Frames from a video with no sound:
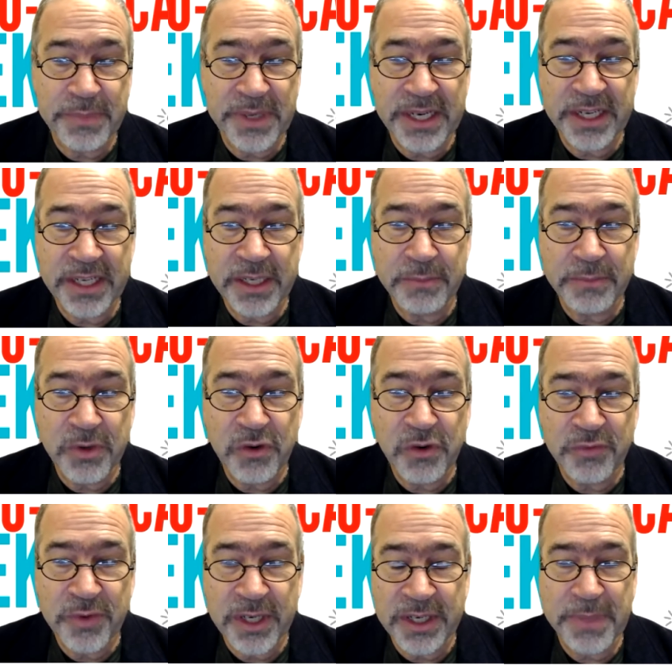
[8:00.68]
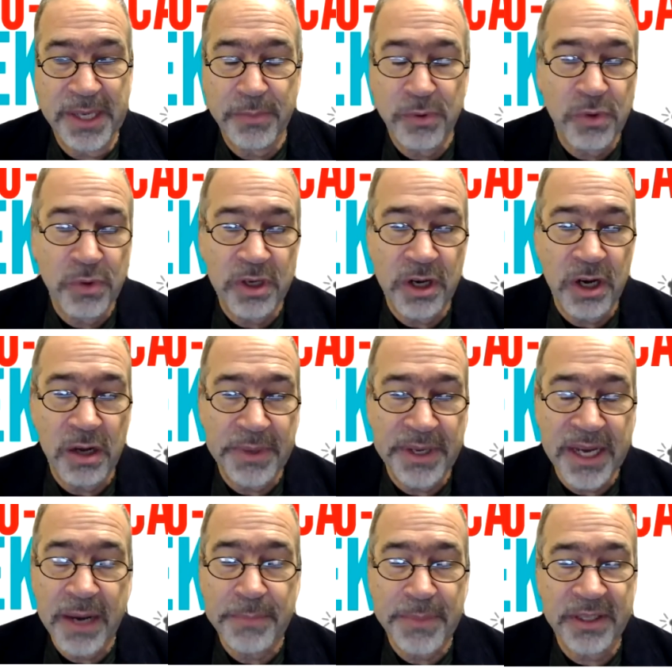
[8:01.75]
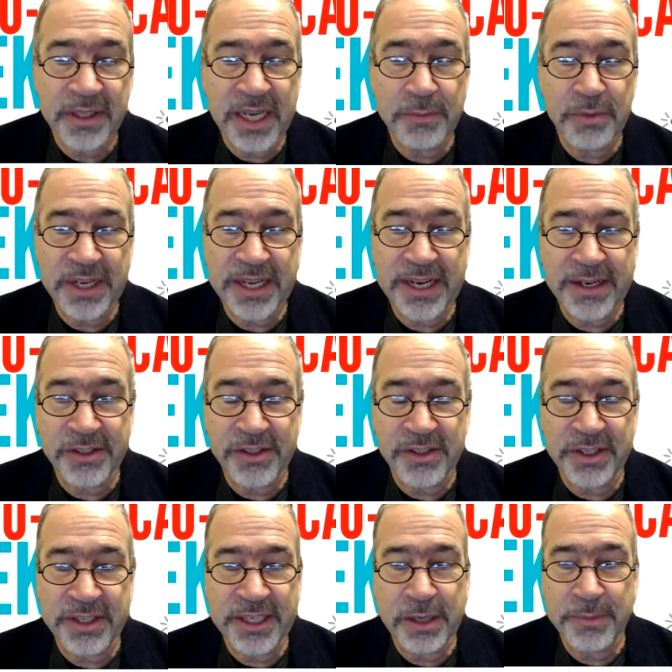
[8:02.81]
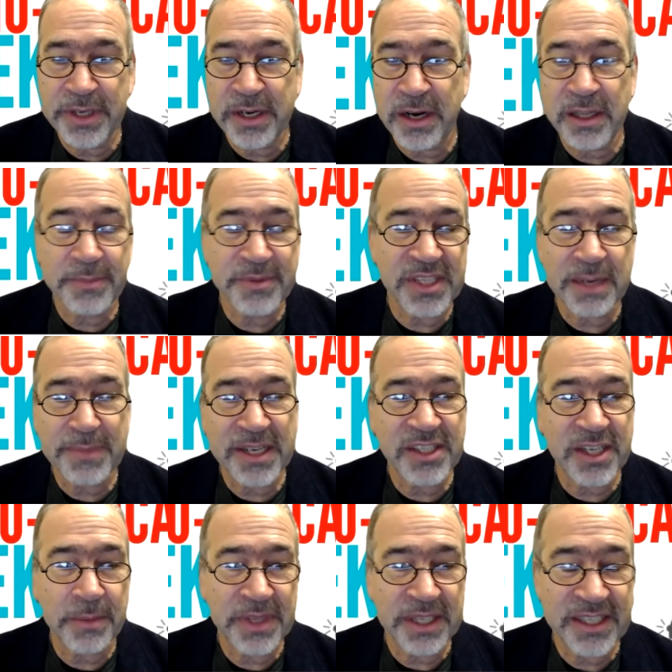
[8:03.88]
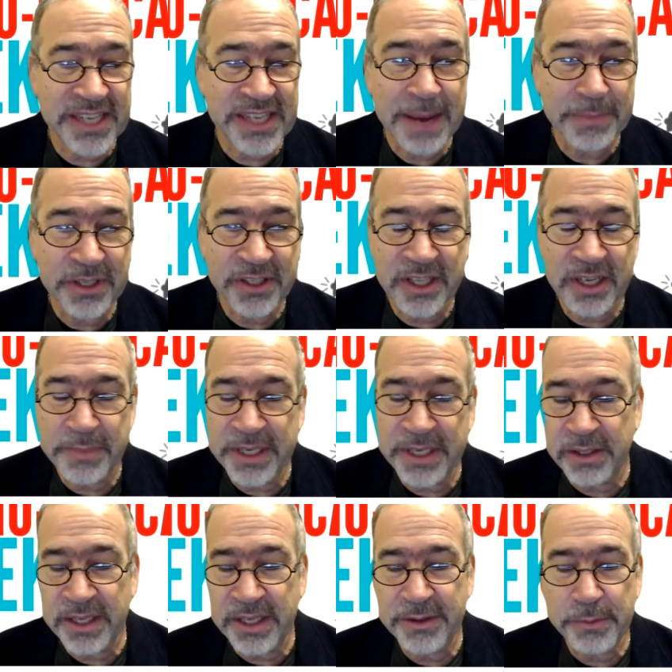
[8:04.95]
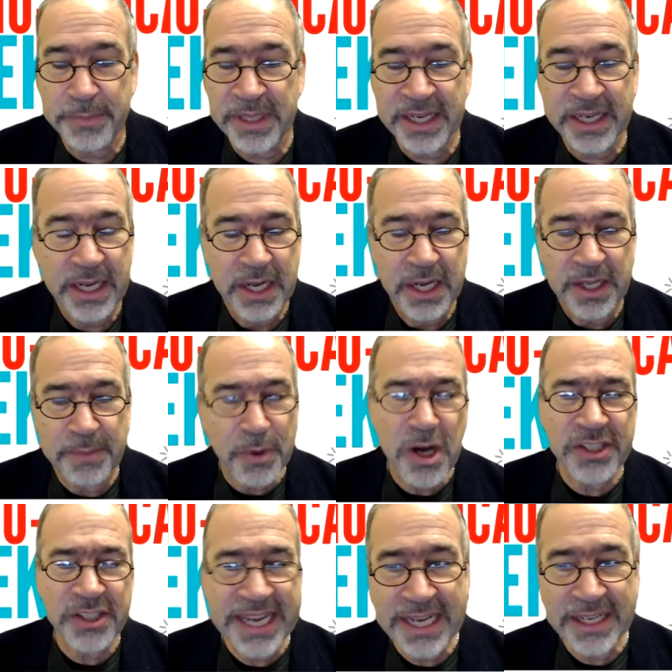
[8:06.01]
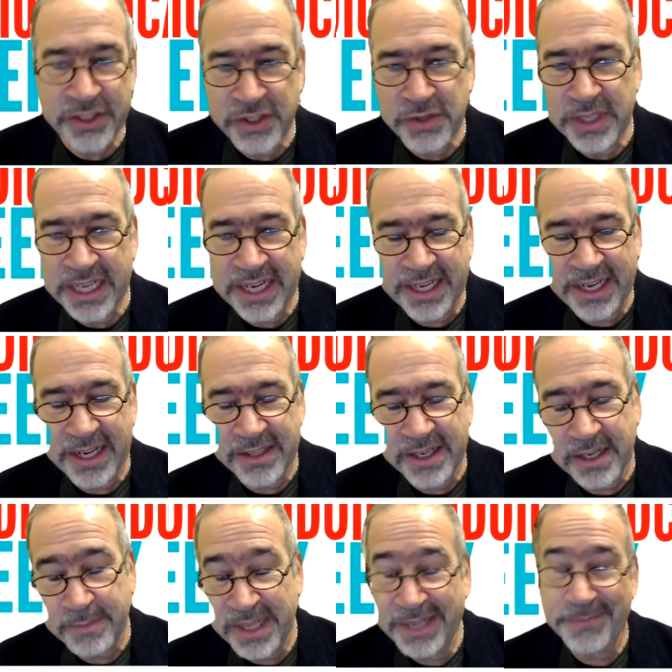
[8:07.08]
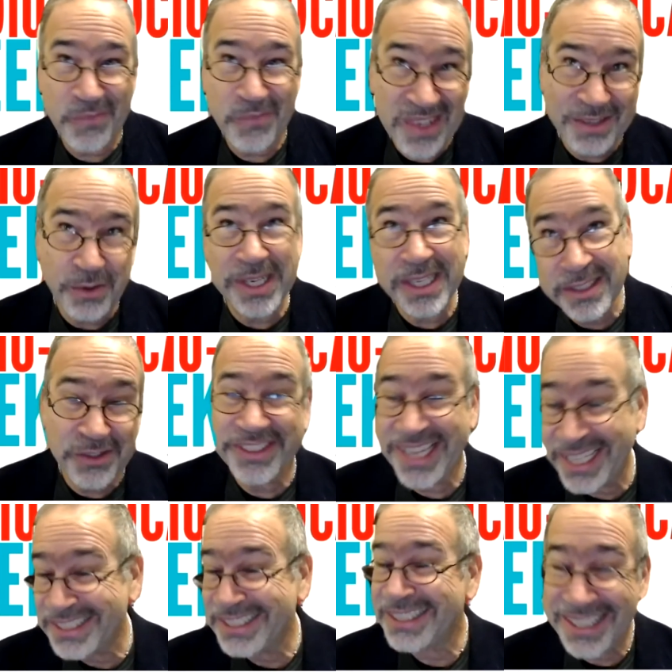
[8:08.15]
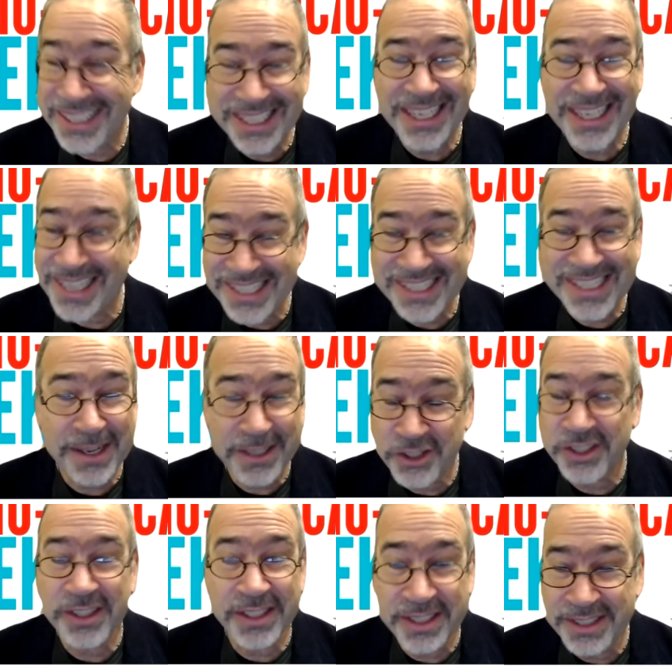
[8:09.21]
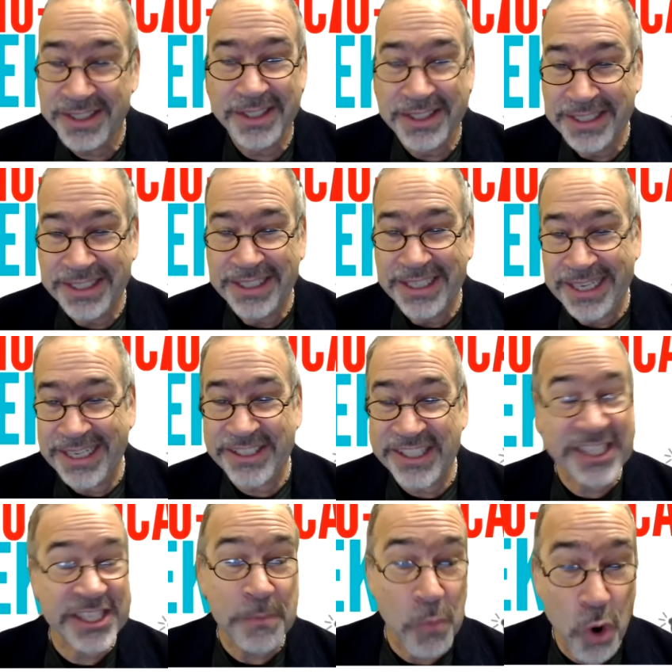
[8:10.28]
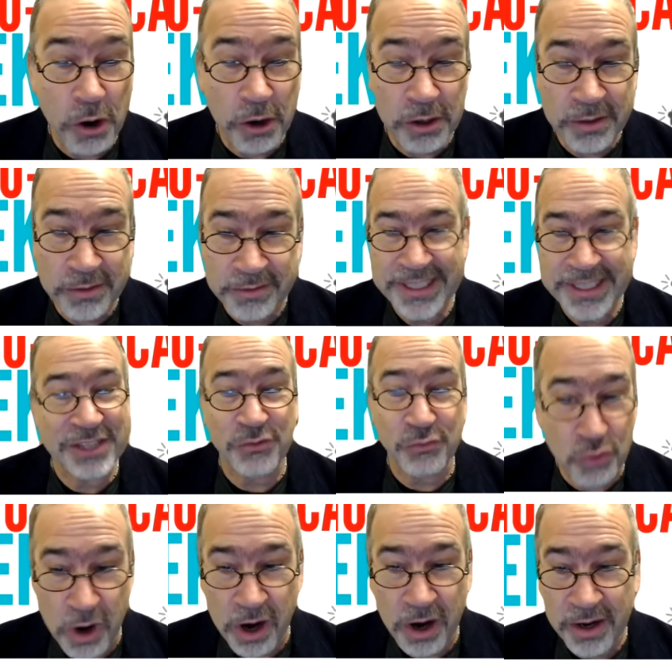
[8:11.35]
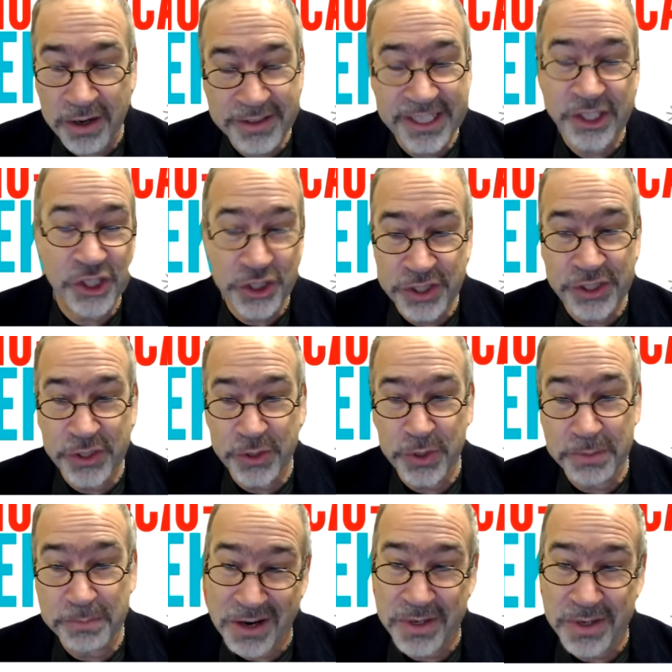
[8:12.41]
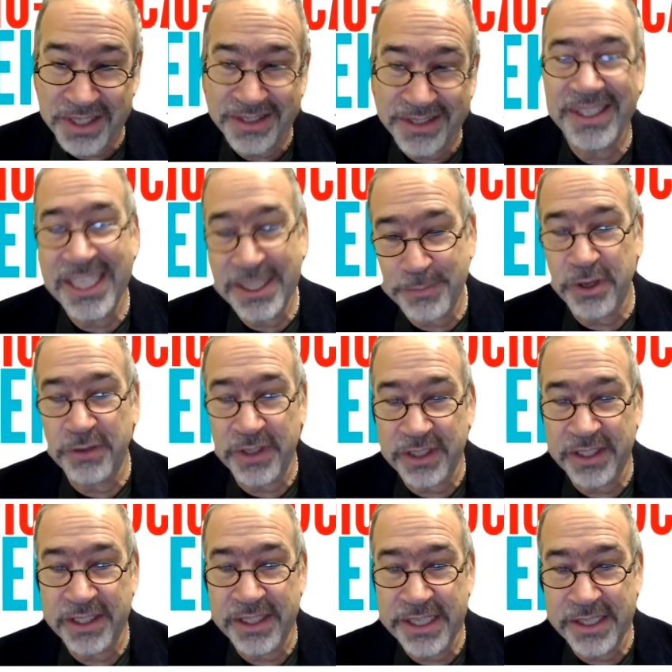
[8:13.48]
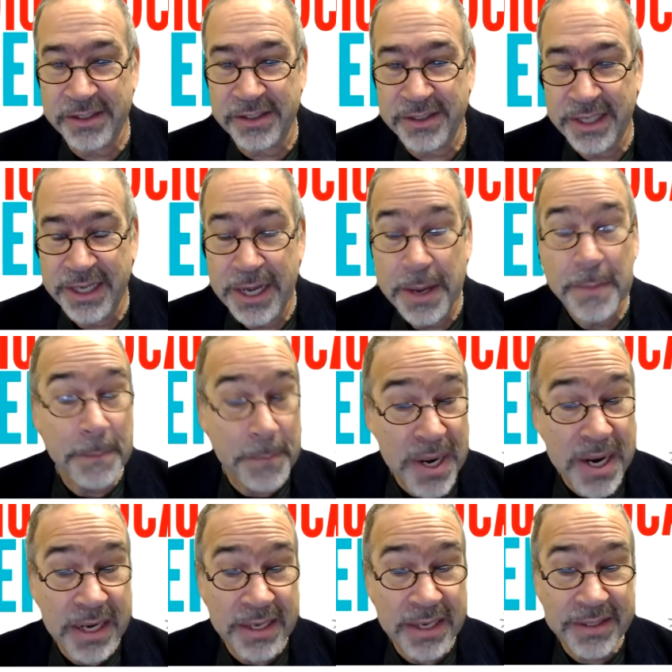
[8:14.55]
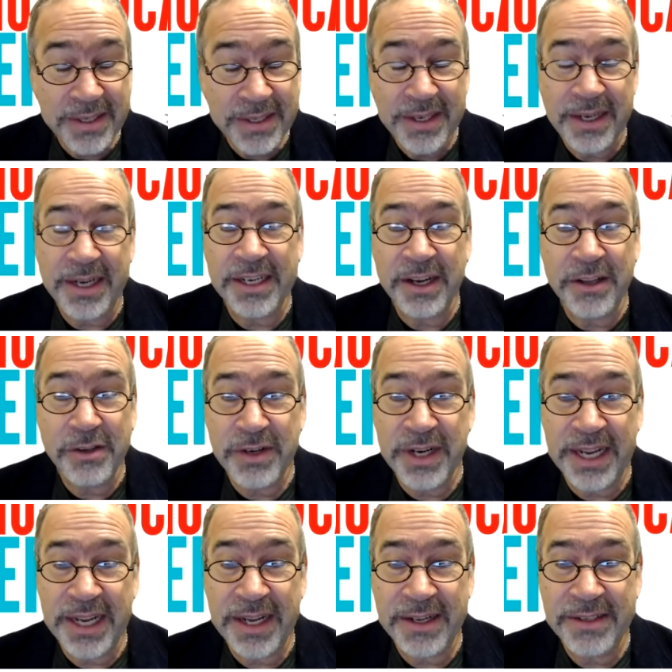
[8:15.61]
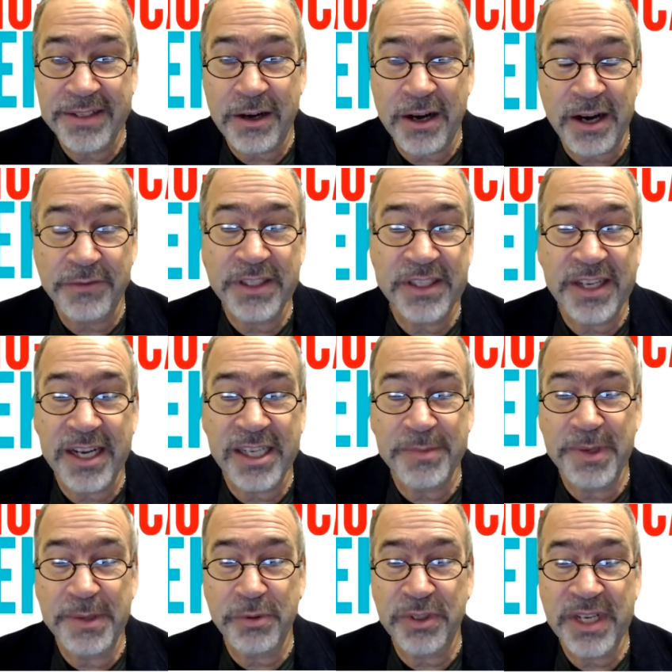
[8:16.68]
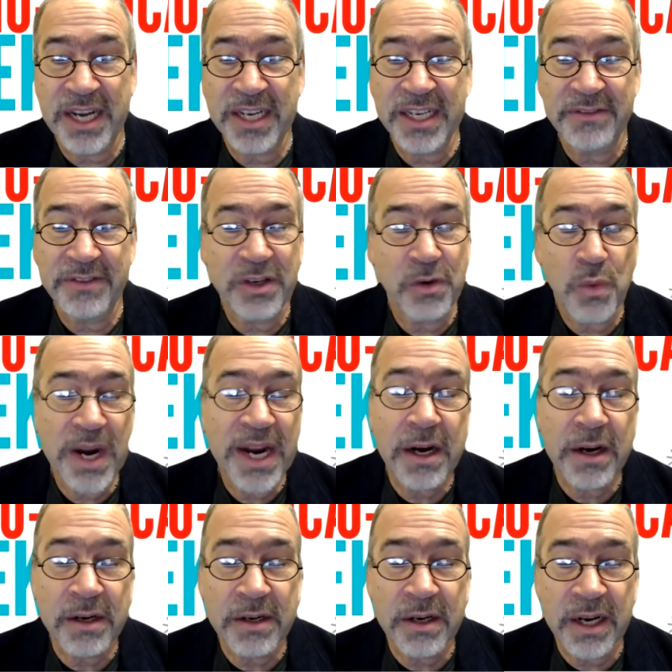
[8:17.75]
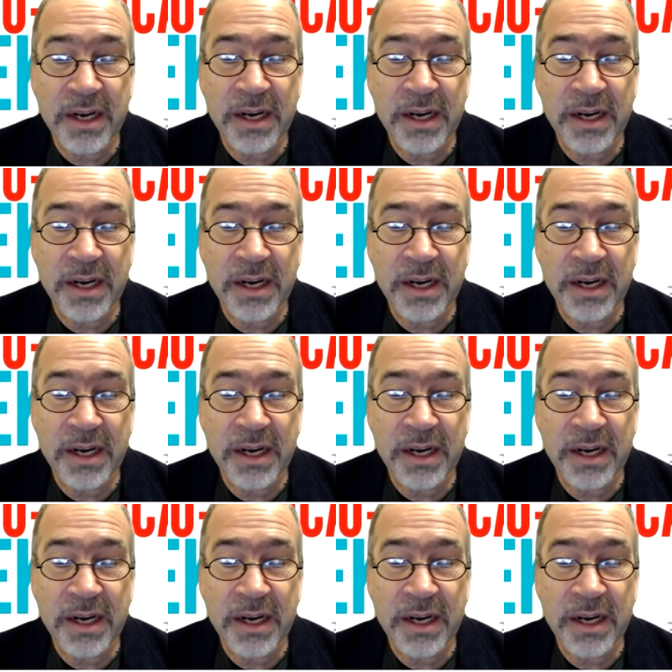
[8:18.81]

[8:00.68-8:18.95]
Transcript: of being in the movement, people will call me up at the Labor Council and they'll be all upset about something that's happened to them. And they'll be like, the boss can't do that, can they? And I'm like, well, technically, yeah, that's actually, it's immoral. It's wrong. They shouldn't do it, but what? It's perfectly legal. But on the other hand, oftentimes people are not even aware